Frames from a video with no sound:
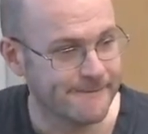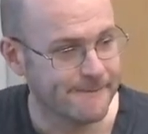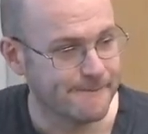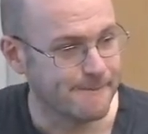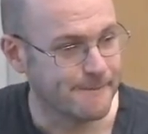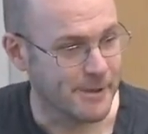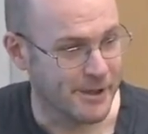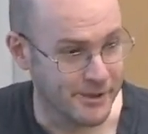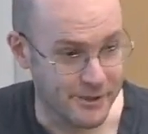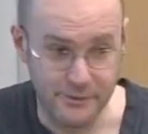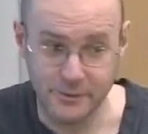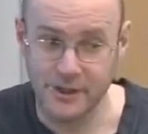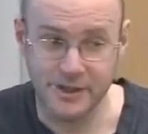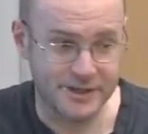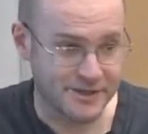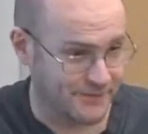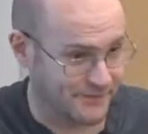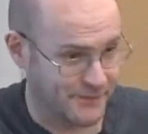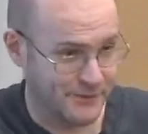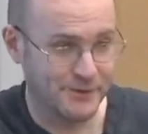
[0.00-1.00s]
But
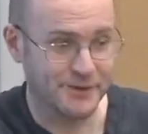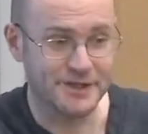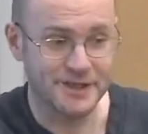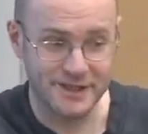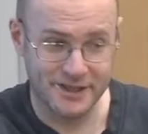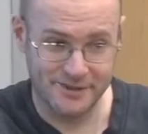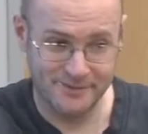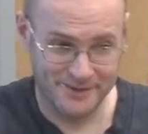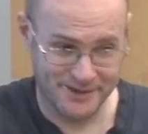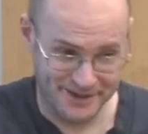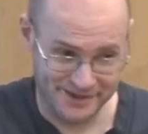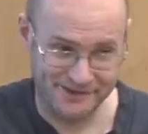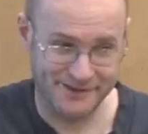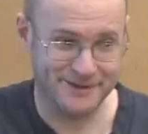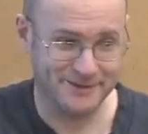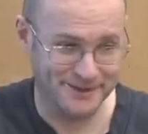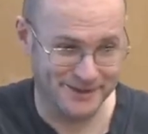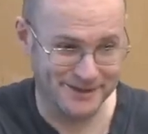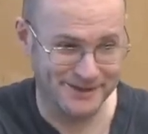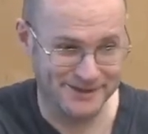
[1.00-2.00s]
otherwise, of course, time series,
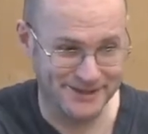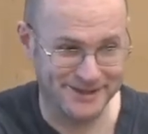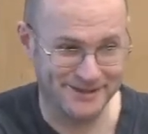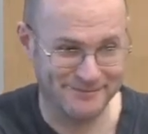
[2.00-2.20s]
we do time